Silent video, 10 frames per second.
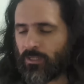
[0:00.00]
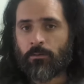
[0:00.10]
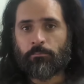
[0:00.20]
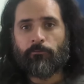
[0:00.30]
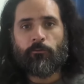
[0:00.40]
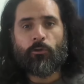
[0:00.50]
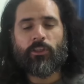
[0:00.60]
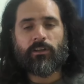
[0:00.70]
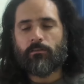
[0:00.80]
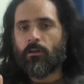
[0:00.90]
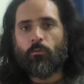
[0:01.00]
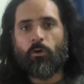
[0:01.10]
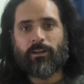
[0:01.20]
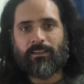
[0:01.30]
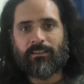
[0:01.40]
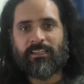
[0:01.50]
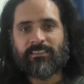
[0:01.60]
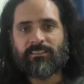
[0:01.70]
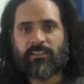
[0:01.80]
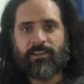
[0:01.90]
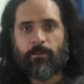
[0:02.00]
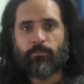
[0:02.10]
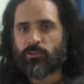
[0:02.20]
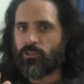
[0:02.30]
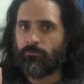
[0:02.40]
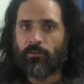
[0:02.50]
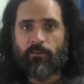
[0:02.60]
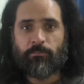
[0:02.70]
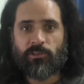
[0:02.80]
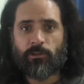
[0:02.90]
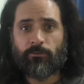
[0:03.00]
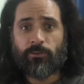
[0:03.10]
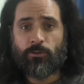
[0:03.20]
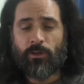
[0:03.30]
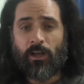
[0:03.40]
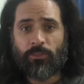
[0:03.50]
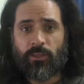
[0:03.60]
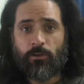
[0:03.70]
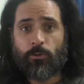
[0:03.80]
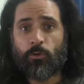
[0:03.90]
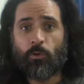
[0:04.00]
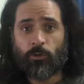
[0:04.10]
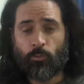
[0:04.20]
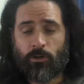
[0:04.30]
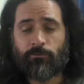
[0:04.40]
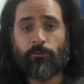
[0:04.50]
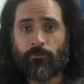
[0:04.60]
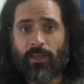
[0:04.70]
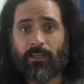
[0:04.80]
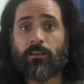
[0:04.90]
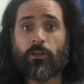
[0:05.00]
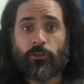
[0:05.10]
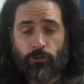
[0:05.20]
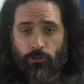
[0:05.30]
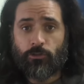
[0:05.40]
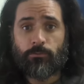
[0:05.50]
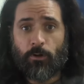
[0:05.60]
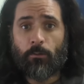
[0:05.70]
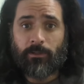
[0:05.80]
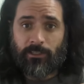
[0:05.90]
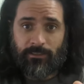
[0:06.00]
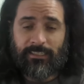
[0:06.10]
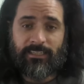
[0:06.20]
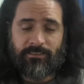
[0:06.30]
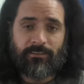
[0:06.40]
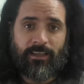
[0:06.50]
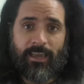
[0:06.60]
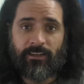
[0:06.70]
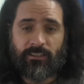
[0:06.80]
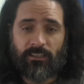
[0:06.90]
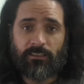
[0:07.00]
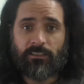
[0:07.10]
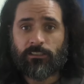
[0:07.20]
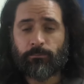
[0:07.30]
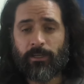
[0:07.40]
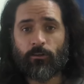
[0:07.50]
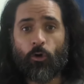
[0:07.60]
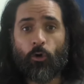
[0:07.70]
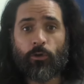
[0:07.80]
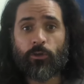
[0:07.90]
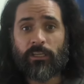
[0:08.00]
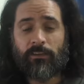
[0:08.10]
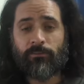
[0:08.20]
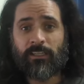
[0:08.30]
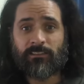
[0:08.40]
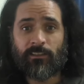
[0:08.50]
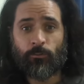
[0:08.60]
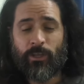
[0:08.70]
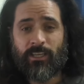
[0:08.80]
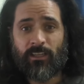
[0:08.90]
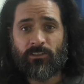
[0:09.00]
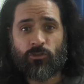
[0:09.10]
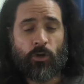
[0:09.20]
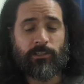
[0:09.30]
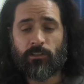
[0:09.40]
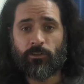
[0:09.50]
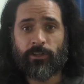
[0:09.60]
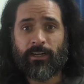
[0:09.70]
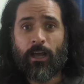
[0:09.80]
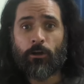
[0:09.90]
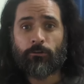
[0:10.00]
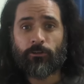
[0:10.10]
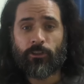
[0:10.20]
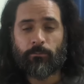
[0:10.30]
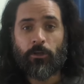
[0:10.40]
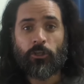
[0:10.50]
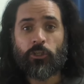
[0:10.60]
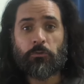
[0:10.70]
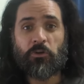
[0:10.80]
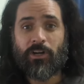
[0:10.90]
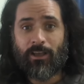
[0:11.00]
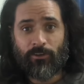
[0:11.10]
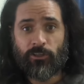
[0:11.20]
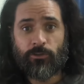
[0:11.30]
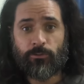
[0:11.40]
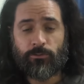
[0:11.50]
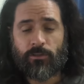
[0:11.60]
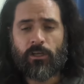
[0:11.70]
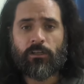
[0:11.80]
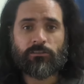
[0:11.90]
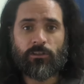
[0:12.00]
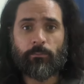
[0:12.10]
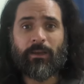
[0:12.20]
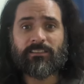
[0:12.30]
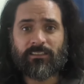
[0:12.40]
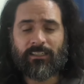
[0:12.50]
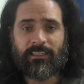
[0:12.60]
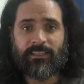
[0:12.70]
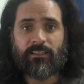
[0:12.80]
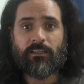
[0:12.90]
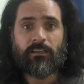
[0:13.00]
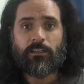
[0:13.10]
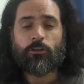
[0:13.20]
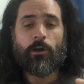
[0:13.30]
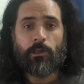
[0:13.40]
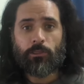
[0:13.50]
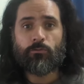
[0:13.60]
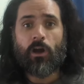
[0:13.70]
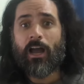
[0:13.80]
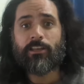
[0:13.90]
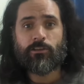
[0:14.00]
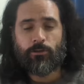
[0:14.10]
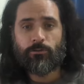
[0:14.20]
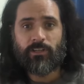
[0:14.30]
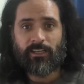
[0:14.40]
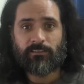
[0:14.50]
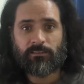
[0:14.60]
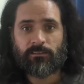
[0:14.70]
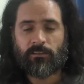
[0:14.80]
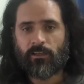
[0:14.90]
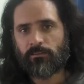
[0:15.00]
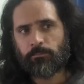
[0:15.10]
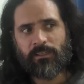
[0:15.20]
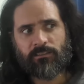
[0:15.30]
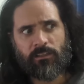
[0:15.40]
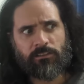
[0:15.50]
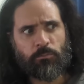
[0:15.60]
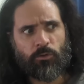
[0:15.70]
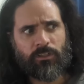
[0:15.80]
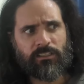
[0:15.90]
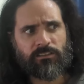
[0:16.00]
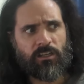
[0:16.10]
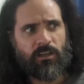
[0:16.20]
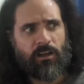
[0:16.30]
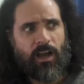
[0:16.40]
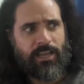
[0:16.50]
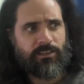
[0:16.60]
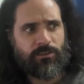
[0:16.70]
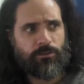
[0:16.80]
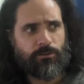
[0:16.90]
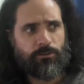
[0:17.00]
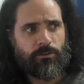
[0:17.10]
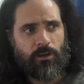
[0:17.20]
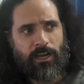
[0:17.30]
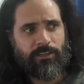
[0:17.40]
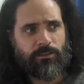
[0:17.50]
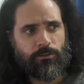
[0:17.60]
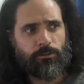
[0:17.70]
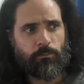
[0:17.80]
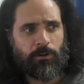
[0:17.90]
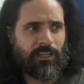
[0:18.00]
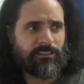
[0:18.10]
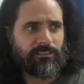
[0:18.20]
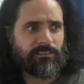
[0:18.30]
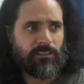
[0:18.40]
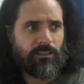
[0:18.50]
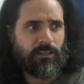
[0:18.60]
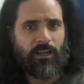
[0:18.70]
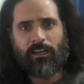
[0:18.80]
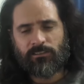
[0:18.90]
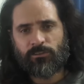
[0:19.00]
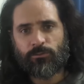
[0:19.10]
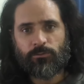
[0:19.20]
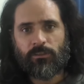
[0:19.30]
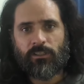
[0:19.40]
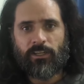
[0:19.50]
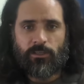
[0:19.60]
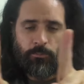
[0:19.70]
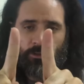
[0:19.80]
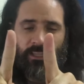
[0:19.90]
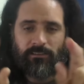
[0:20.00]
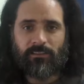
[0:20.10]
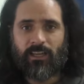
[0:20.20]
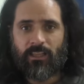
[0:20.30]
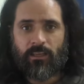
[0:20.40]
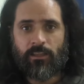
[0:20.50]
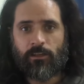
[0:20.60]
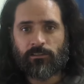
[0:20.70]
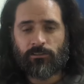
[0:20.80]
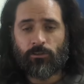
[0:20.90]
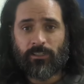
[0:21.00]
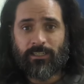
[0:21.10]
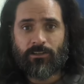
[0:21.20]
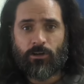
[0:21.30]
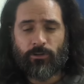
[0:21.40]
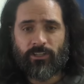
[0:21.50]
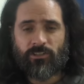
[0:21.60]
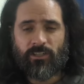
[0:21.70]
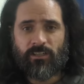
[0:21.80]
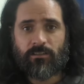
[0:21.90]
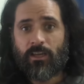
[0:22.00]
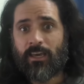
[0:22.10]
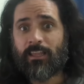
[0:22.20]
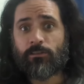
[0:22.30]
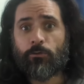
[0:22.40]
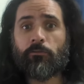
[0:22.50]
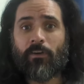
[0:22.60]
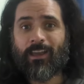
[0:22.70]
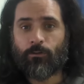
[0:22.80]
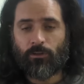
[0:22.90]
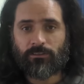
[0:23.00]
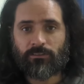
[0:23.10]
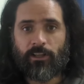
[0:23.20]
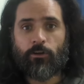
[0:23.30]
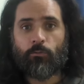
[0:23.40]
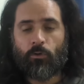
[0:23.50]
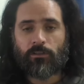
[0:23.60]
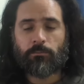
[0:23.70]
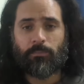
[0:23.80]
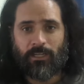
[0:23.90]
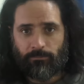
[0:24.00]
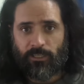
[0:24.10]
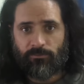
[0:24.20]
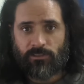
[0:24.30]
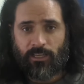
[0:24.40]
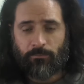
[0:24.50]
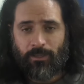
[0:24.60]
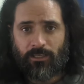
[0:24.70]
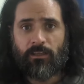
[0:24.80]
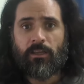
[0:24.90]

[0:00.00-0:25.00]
But for the, less than 10%, 5% of you out there who want to work for FANG, you should probably leet and spend all your evenings and weekends trying to learn an algorithm you will never use. So basically going through IQ tests. It's more or less IQ plus hustle. And you put that together, and that's your Leet-Code engineers, and that's who FANG wants. They don't want pleb devs like me